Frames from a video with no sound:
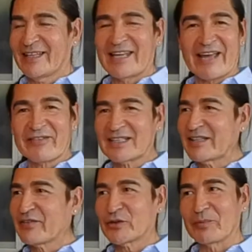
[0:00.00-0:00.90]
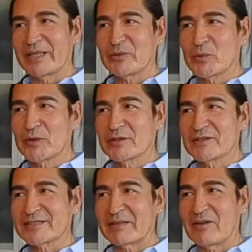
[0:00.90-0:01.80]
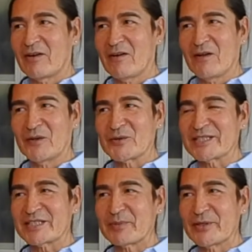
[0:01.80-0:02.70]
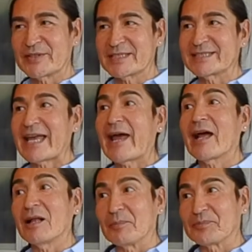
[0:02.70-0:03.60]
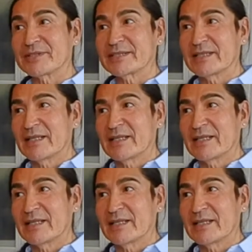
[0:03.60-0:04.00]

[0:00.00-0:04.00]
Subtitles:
And having lived through many worlds and all those experiences helped